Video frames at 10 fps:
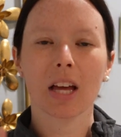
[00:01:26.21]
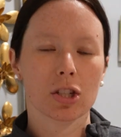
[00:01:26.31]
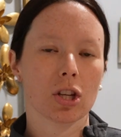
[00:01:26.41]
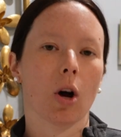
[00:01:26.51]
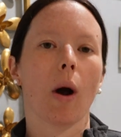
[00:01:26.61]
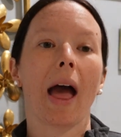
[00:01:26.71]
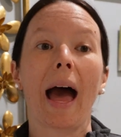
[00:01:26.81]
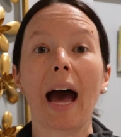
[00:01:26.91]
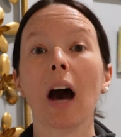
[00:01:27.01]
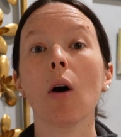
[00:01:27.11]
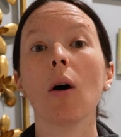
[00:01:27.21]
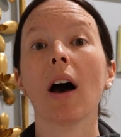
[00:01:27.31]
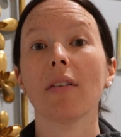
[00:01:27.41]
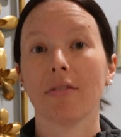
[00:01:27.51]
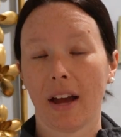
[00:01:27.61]
So how
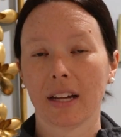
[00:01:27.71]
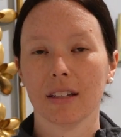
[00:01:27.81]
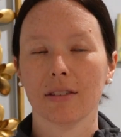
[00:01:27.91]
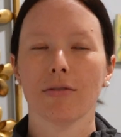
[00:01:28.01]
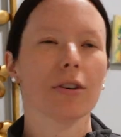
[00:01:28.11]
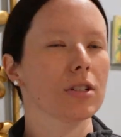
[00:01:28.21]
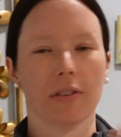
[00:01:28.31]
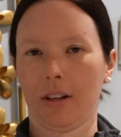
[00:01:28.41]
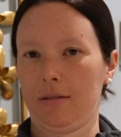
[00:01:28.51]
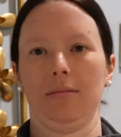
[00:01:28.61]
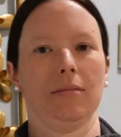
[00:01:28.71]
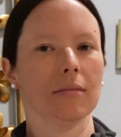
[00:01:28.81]
effective, first of all,